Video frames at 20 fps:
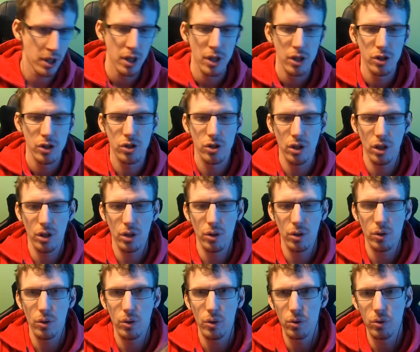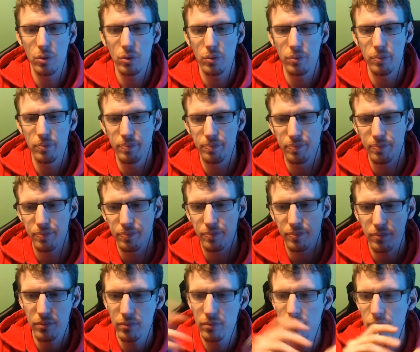so
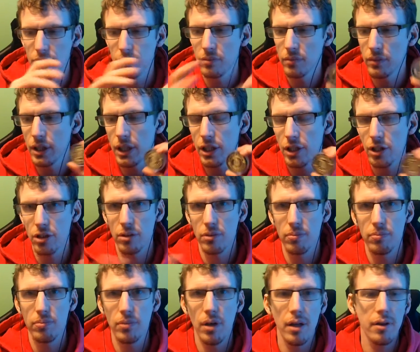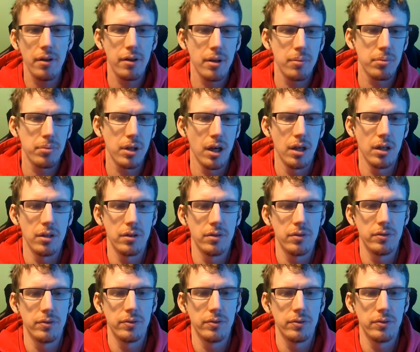this month I'm kind of